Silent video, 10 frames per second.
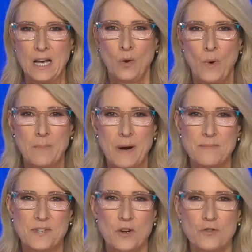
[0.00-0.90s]
One
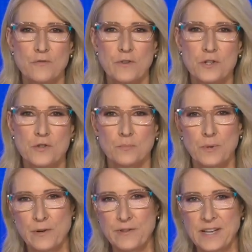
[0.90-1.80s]
mum's controversial
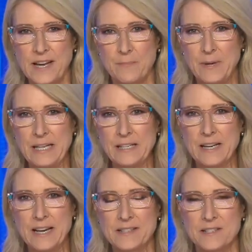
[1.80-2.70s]
birthday opinion
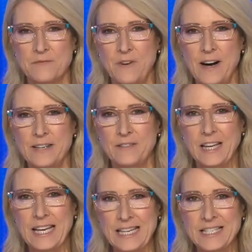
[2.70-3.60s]
has divided
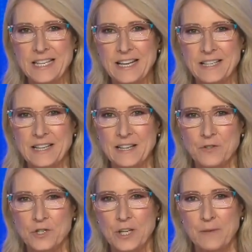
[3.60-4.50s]
the internet
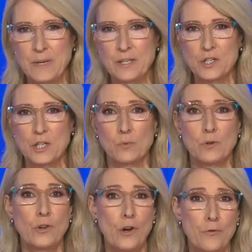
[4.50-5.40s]
after she admitted she will
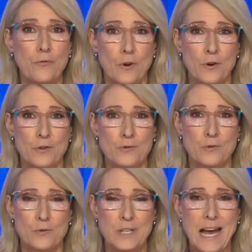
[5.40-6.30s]
not throw her
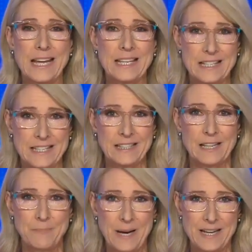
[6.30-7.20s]
daughter a
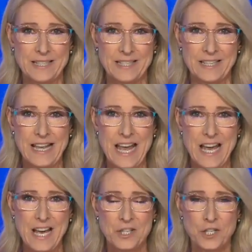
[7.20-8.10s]
yearly party.
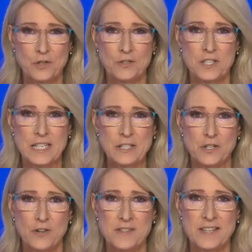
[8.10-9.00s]
She took to
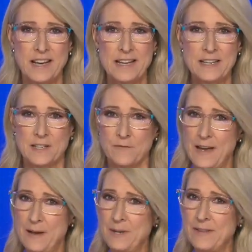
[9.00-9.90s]
TikTok saying as a
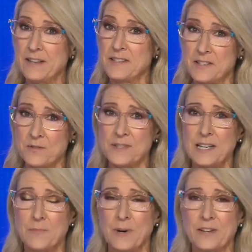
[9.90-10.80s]
family they'd still
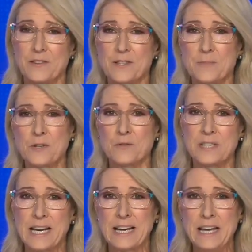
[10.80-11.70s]
celebrate her special
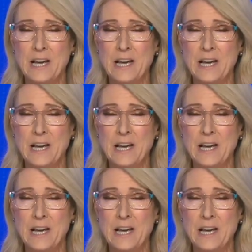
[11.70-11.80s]
day,